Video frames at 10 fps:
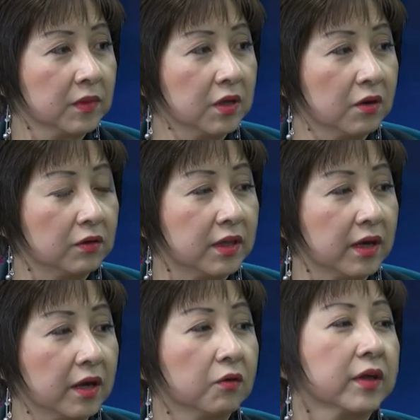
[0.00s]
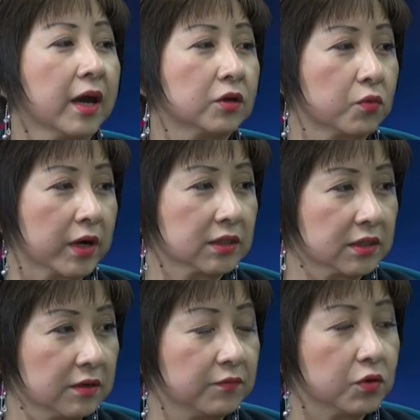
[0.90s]
You know the healthcare
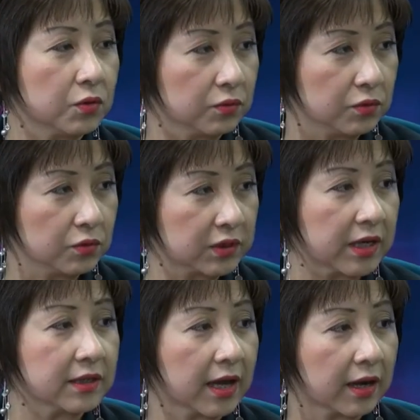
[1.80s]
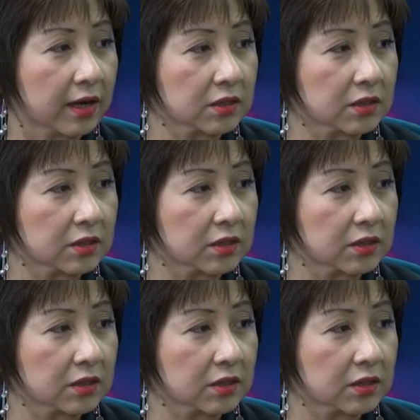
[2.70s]
directive. Do you do you take that? Also?